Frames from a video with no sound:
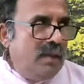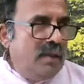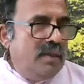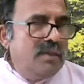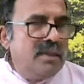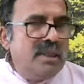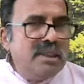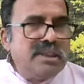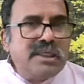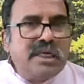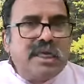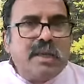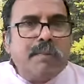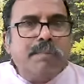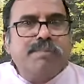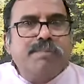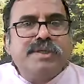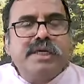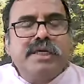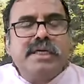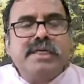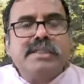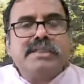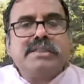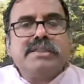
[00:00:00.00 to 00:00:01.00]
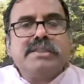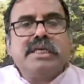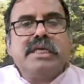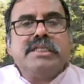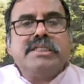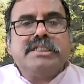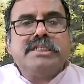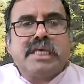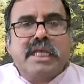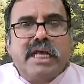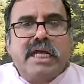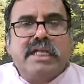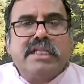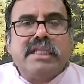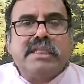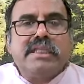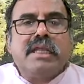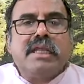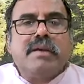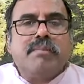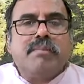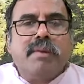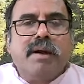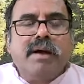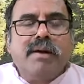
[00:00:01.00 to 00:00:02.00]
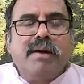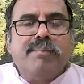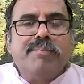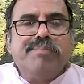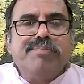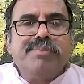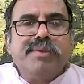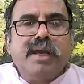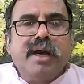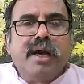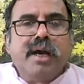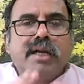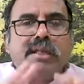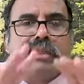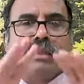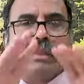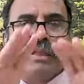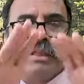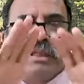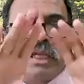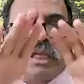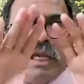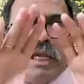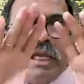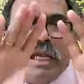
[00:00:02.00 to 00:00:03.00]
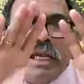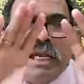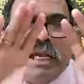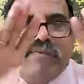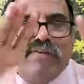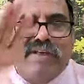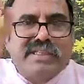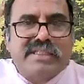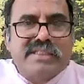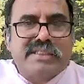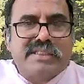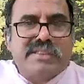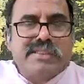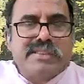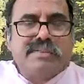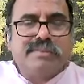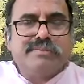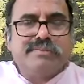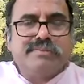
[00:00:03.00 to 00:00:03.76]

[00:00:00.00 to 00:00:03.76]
The scriptures in Sanatana Dharma are three levels.